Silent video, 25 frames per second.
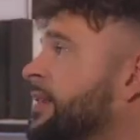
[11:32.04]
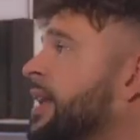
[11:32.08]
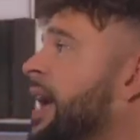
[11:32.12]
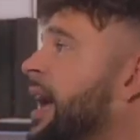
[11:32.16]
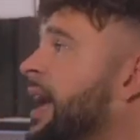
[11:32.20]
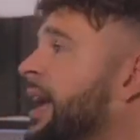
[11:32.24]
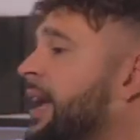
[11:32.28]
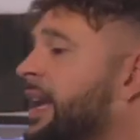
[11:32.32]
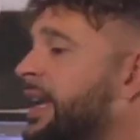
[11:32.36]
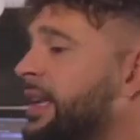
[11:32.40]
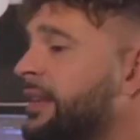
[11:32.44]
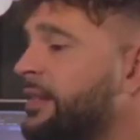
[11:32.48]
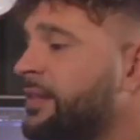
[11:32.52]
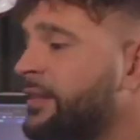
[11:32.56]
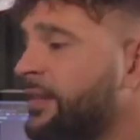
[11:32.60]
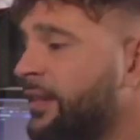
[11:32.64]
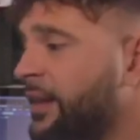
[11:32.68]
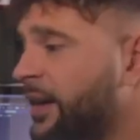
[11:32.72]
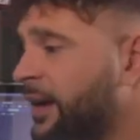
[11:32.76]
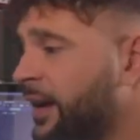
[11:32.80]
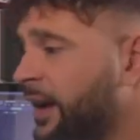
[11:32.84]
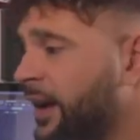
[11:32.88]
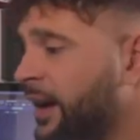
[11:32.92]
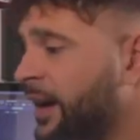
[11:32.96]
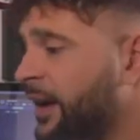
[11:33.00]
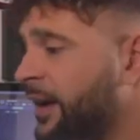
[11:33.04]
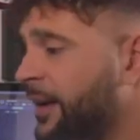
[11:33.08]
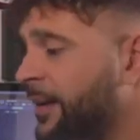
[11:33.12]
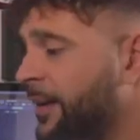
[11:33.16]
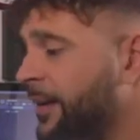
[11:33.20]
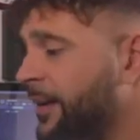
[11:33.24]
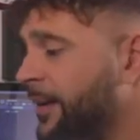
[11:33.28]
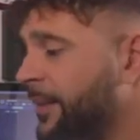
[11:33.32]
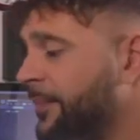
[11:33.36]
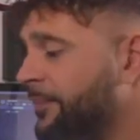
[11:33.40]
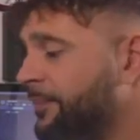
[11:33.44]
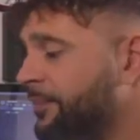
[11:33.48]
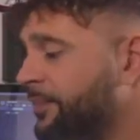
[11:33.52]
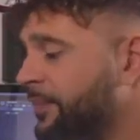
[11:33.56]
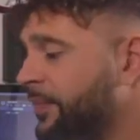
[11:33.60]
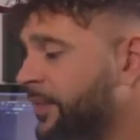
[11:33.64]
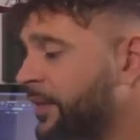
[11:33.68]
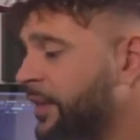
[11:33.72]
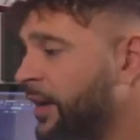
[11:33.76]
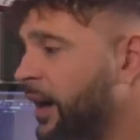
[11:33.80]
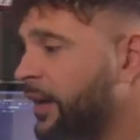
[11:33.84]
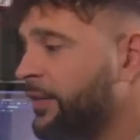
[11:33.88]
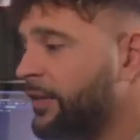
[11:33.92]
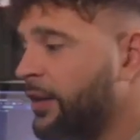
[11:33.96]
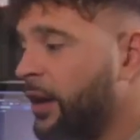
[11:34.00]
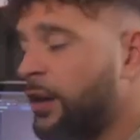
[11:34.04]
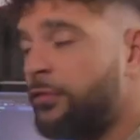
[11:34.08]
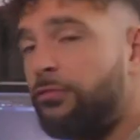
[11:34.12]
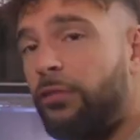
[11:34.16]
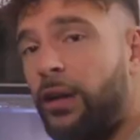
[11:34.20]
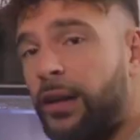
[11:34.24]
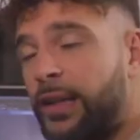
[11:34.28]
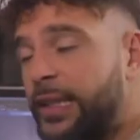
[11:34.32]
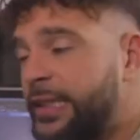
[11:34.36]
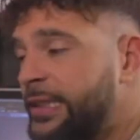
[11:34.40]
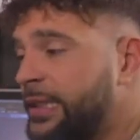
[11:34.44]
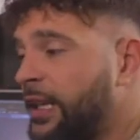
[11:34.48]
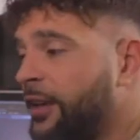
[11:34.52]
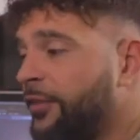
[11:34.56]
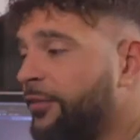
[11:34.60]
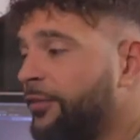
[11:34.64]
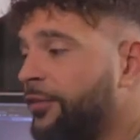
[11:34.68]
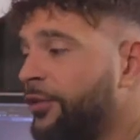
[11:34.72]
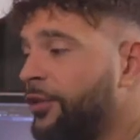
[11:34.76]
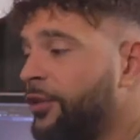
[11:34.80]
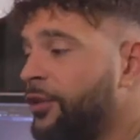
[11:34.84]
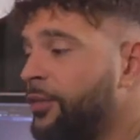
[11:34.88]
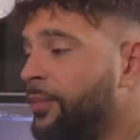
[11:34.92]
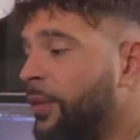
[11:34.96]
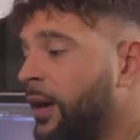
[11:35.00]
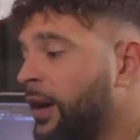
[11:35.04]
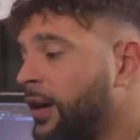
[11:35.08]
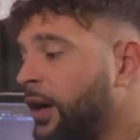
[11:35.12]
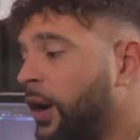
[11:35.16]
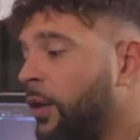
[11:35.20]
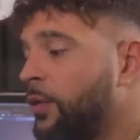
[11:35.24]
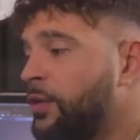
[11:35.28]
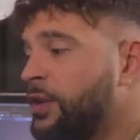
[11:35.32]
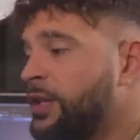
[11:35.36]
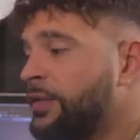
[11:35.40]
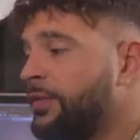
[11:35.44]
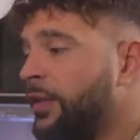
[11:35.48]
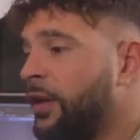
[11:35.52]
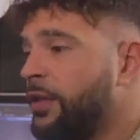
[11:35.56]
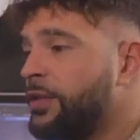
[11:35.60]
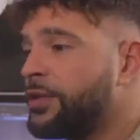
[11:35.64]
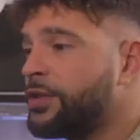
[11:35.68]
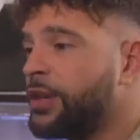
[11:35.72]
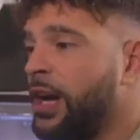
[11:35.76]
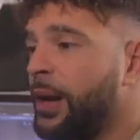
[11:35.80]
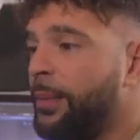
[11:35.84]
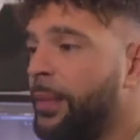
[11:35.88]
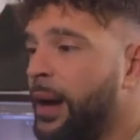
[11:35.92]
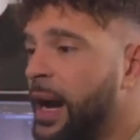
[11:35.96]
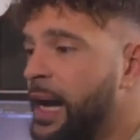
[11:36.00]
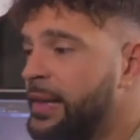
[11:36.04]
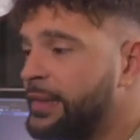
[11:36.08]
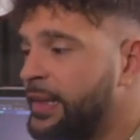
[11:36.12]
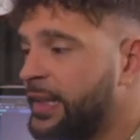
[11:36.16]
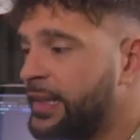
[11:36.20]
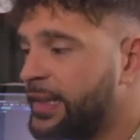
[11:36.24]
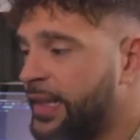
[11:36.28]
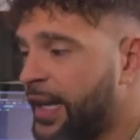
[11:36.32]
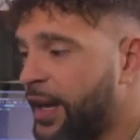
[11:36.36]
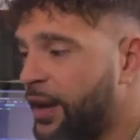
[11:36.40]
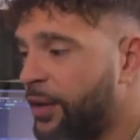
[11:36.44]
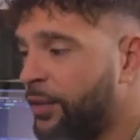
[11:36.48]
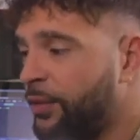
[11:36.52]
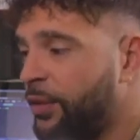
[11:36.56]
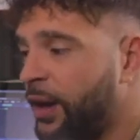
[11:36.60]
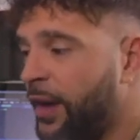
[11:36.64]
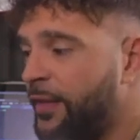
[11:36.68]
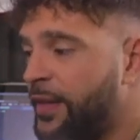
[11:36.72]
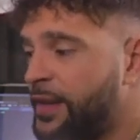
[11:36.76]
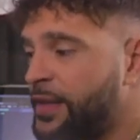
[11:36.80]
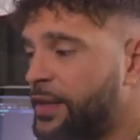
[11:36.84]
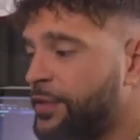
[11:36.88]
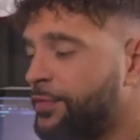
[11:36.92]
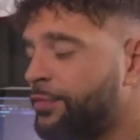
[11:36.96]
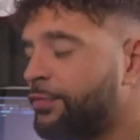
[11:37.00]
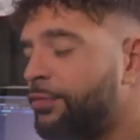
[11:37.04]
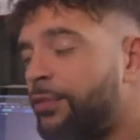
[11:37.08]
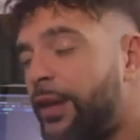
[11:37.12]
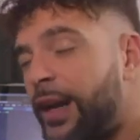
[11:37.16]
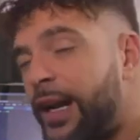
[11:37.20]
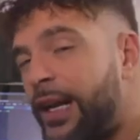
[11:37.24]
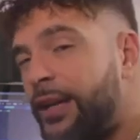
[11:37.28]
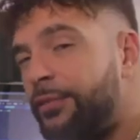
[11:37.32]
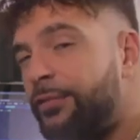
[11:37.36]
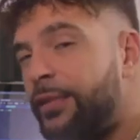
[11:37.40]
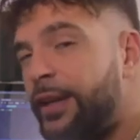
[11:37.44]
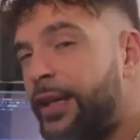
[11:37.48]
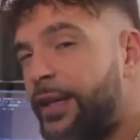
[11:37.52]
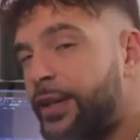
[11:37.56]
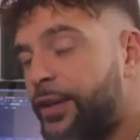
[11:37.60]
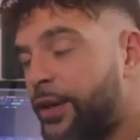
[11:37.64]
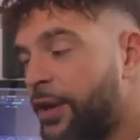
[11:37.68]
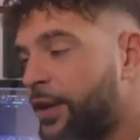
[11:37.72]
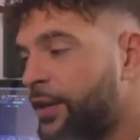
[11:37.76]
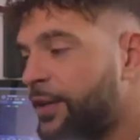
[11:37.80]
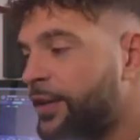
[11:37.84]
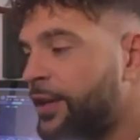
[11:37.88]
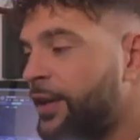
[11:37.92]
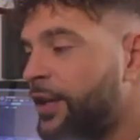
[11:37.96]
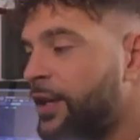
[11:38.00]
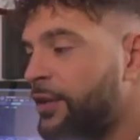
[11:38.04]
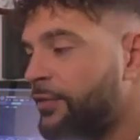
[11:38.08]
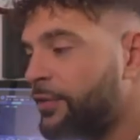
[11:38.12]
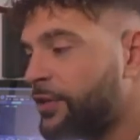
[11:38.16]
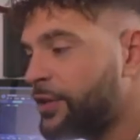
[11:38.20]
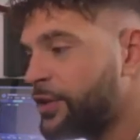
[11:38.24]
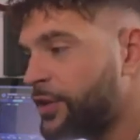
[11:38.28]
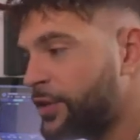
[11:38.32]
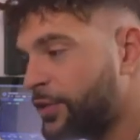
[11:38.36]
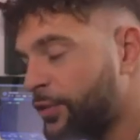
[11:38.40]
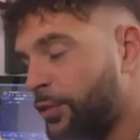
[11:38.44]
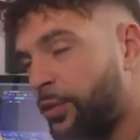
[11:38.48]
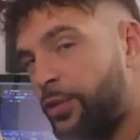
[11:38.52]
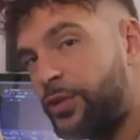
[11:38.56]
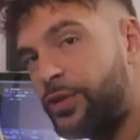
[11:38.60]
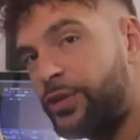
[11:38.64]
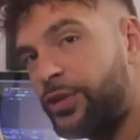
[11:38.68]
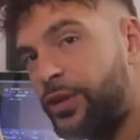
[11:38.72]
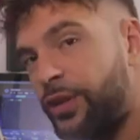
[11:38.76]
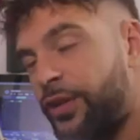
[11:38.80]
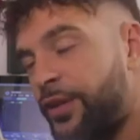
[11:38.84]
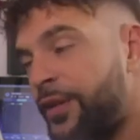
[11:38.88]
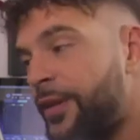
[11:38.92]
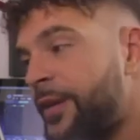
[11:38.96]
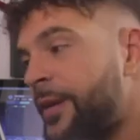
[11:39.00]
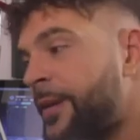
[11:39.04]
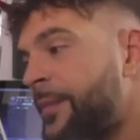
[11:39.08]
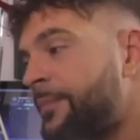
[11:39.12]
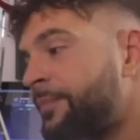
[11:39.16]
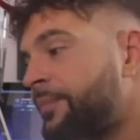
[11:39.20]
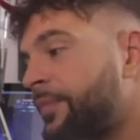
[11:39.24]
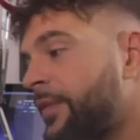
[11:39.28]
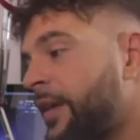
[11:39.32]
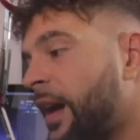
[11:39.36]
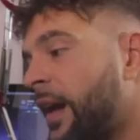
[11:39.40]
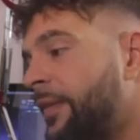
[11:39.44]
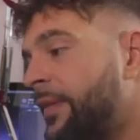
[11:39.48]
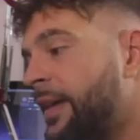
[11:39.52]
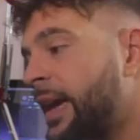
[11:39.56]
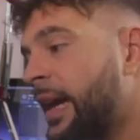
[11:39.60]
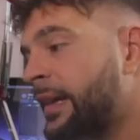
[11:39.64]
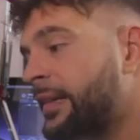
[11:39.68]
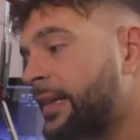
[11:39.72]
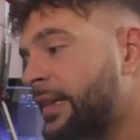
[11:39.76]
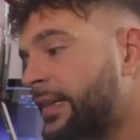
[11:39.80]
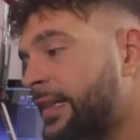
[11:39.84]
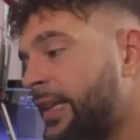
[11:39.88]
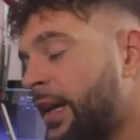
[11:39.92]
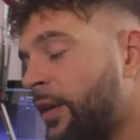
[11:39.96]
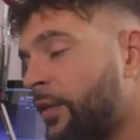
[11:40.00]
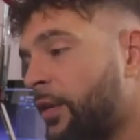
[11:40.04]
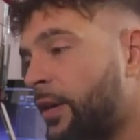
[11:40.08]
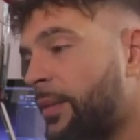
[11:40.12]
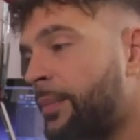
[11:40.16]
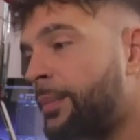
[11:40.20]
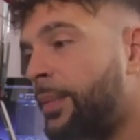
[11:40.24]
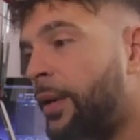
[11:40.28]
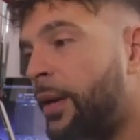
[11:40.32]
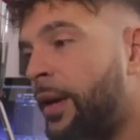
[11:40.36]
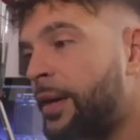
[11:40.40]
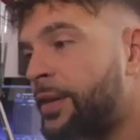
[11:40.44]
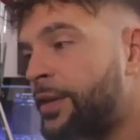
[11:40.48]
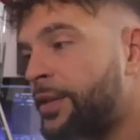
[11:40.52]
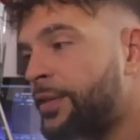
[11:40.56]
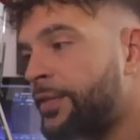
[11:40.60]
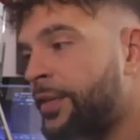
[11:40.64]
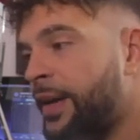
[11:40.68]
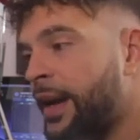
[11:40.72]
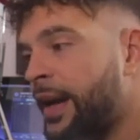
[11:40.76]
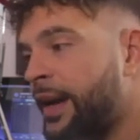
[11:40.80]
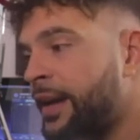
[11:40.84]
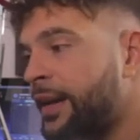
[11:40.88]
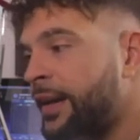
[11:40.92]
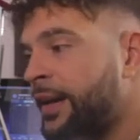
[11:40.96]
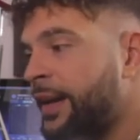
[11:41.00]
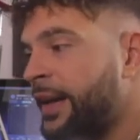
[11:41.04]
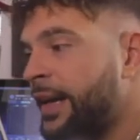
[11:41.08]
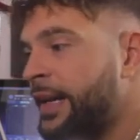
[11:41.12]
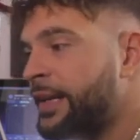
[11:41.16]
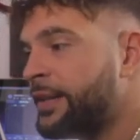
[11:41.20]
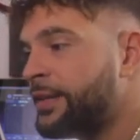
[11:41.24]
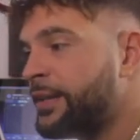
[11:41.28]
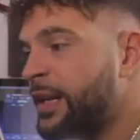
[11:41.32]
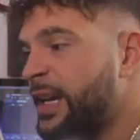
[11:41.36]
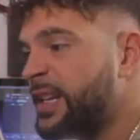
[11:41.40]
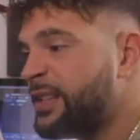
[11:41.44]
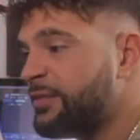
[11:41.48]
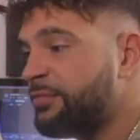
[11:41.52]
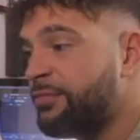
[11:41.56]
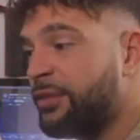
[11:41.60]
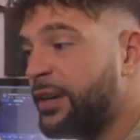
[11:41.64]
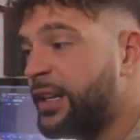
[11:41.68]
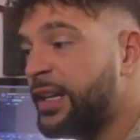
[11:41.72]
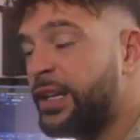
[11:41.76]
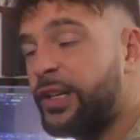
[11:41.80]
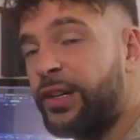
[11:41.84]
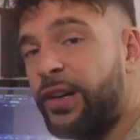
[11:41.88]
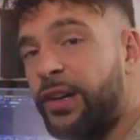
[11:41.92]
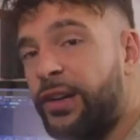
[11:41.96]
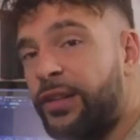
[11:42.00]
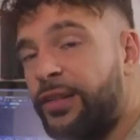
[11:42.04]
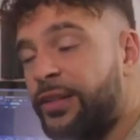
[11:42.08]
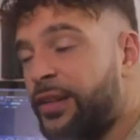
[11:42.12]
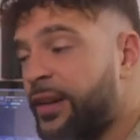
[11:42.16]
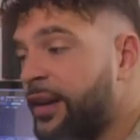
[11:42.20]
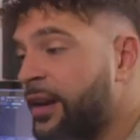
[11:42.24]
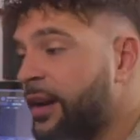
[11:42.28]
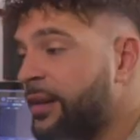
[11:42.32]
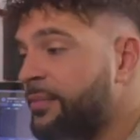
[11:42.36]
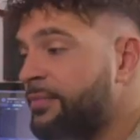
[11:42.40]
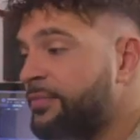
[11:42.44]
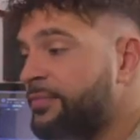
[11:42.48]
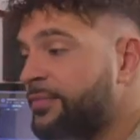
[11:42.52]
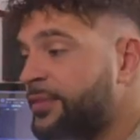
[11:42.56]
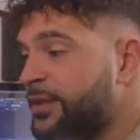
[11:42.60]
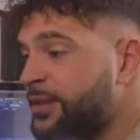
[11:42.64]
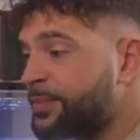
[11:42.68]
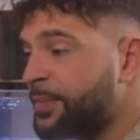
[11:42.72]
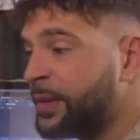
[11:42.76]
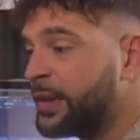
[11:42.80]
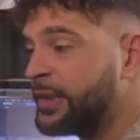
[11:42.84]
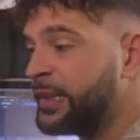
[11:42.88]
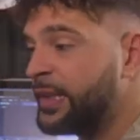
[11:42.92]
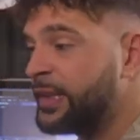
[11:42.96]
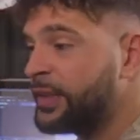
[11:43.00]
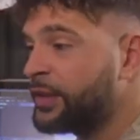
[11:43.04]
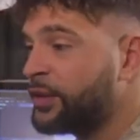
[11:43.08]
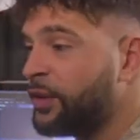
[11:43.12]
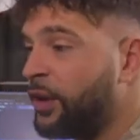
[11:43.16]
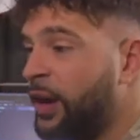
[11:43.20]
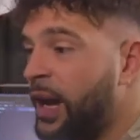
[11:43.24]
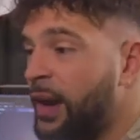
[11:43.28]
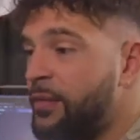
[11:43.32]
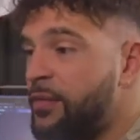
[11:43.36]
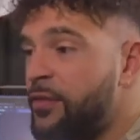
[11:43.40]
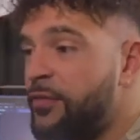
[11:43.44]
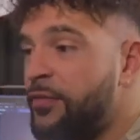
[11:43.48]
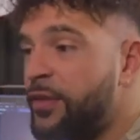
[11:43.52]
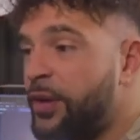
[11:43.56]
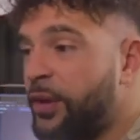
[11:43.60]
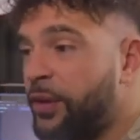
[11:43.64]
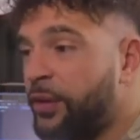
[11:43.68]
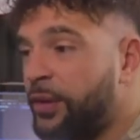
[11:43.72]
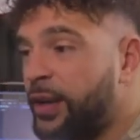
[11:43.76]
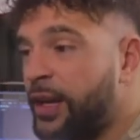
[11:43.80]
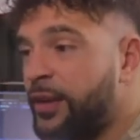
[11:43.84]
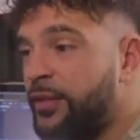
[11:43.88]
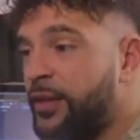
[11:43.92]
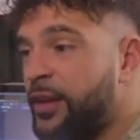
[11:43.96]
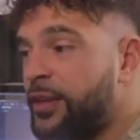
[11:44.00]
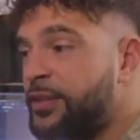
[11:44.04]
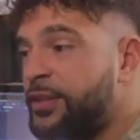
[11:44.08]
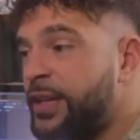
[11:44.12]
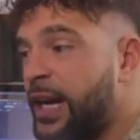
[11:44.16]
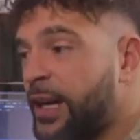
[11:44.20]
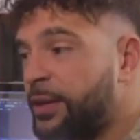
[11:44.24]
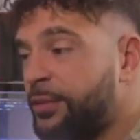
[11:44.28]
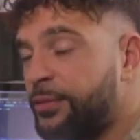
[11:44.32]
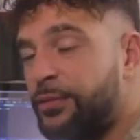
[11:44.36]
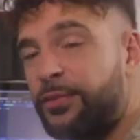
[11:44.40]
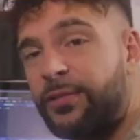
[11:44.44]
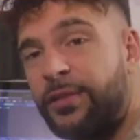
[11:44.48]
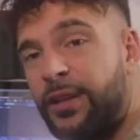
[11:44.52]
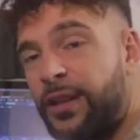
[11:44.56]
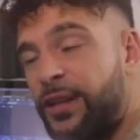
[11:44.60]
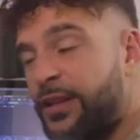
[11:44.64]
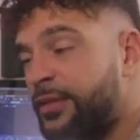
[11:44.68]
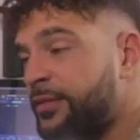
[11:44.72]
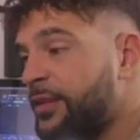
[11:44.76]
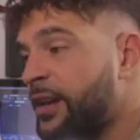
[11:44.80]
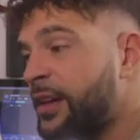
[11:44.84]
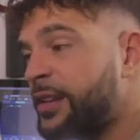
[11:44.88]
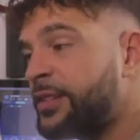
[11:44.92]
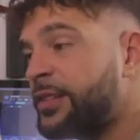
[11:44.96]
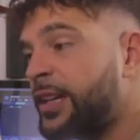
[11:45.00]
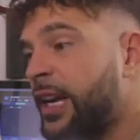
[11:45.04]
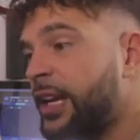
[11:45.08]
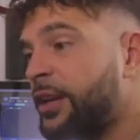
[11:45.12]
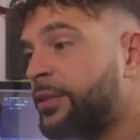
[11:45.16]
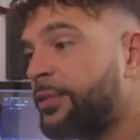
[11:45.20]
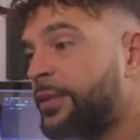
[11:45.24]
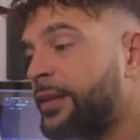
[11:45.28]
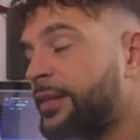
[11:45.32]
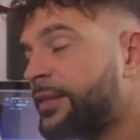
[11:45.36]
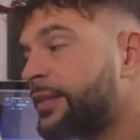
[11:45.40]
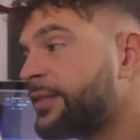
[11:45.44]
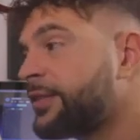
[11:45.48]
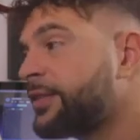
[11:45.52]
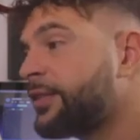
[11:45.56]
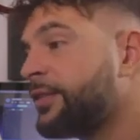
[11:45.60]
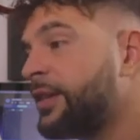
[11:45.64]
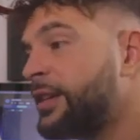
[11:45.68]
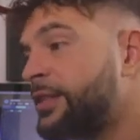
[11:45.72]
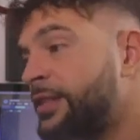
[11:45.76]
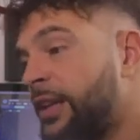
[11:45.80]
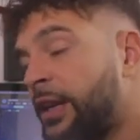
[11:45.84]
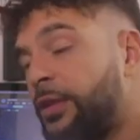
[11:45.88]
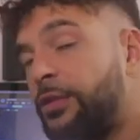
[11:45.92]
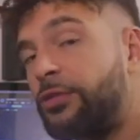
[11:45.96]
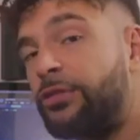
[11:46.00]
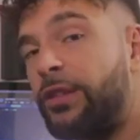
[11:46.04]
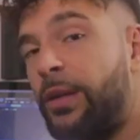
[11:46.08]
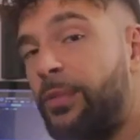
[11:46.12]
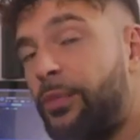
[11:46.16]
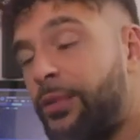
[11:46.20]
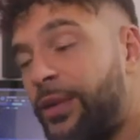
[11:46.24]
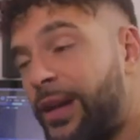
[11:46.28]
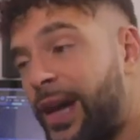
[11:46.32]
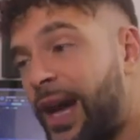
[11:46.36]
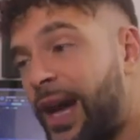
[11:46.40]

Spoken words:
days, I don't know, running stuff through my Culture Vulture and my SSL. Like, this is really, really good for distortion. And the SSL combined of it is really good, just because it's got everything on it that a channel strip would